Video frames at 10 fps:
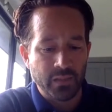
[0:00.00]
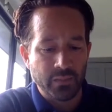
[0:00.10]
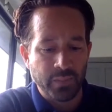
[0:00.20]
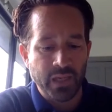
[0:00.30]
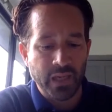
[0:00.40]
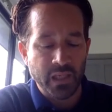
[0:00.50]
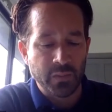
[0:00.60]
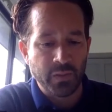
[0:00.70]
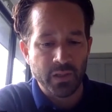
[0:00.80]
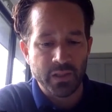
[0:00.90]
big
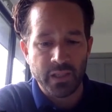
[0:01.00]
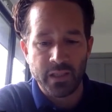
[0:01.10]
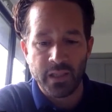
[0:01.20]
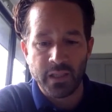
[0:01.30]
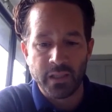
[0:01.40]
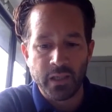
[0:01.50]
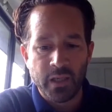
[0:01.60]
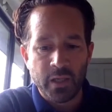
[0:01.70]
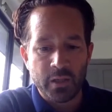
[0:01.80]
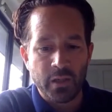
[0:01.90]
experts in
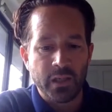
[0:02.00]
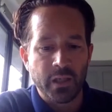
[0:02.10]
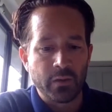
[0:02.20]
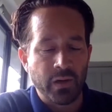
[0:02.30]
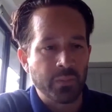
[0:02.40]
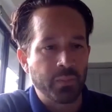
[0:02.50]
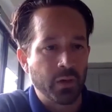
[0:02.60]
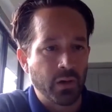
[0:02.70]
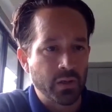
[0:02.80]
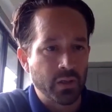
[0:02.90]
certainly in the credit
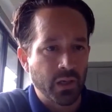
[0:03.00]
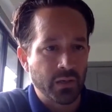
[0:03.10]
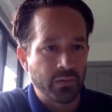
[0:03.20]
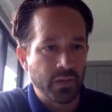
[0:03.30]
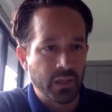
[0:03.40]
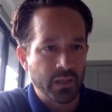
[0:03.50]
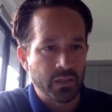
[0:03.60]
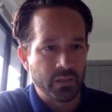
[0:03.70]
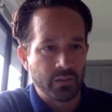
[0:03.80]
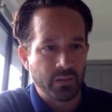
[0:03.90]
bureau side of
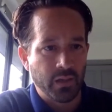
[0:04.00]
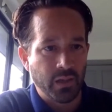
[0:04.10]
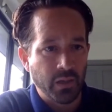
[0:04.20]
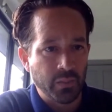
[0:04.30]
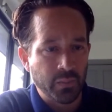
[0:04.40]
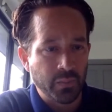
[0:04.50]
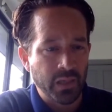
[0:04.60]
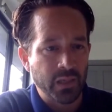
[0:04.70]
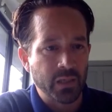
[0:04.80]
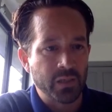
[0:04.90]
things, open
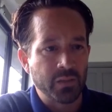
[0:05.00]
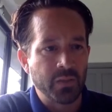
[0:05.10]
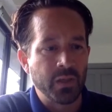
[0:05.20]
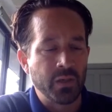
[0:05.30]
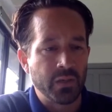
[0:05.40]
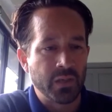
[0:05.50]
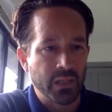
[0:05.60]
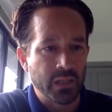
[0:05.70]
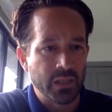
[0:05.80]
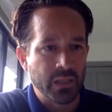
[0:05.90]
banking, and some of the newer
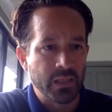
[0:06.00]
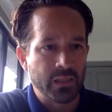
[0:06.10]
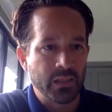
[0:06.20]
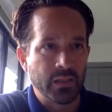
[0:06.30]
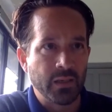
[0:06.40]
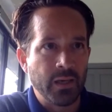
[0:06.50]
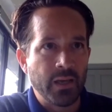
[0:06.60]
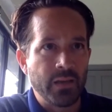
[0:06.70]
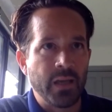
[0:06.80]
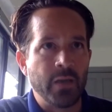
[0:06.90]
data sets that
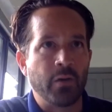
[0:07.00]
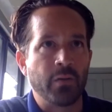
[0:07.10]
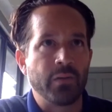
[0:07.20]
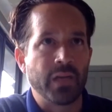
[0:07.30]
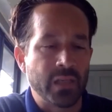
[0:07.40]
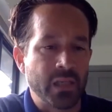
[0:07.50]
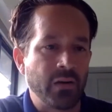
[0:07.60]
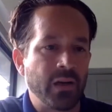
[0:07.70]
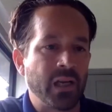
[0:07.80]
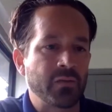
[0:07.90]
they're not
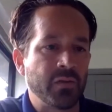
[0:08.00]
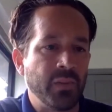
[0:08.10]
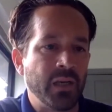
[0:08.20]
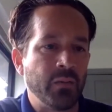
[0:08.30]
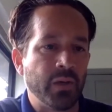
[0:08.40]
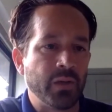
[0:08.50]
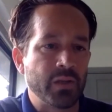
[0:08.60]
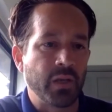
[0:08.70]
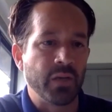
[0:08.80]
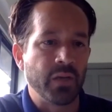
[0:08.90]
necessarily as familiar with.
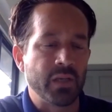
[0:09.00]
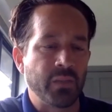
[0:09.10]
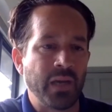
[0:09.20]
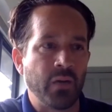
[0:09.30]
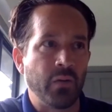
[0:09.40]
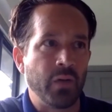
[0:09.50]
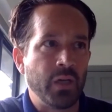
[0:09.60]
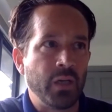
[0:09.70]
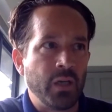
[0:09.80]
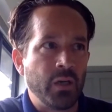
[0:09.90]
So it's about
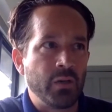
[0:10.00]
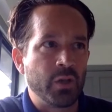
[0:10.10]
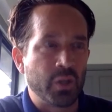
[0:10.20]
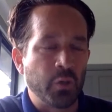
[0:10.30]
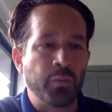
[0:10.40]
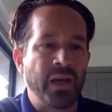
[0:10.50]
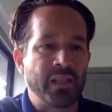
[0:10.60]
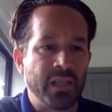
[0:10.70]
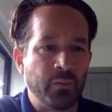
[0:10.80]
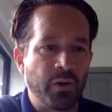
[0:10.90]
just
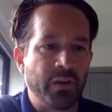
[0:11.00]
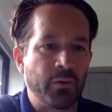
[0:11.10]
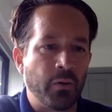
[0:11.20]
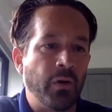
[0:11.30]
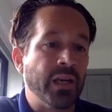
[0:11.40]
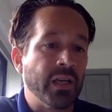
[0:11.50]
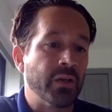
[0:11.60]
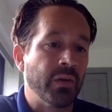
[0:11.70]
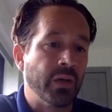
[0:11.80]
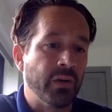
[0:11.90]
augmenting what they're already
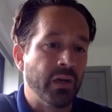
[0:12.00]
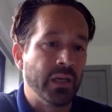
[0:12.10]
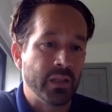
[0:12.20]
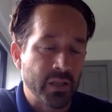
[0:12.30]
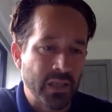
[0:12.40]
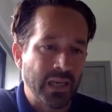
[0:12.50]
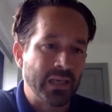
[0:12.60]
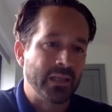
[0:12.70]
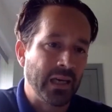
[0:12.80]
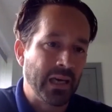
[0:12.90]
doing, really, and just
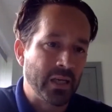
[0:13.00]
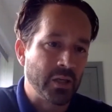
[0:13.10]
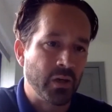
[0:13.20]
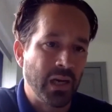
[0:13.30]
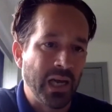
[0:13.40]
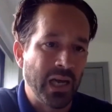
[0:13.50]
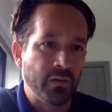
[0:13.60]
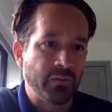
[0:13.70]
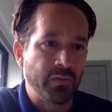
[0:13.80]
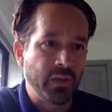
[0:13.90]
adding that extra layer of